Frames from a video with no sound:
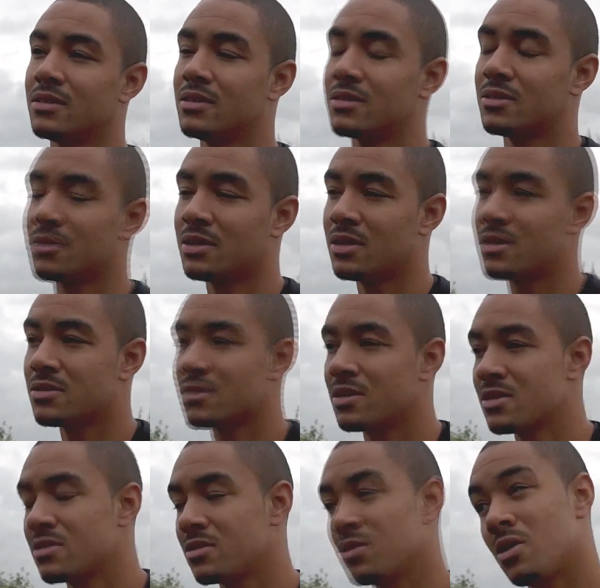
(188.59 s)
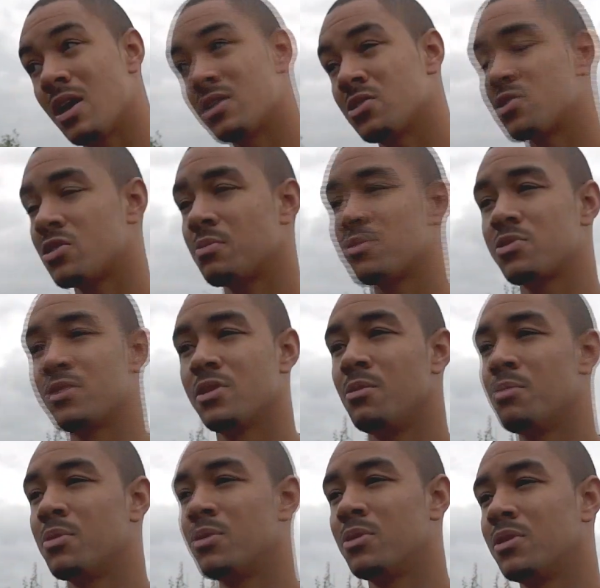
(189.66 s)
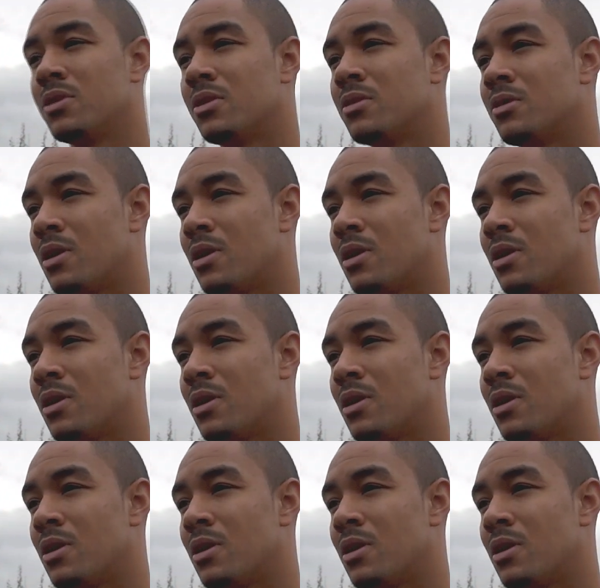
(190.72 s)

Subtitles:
It's okay. So that's it. I just jumped straight on board, you know.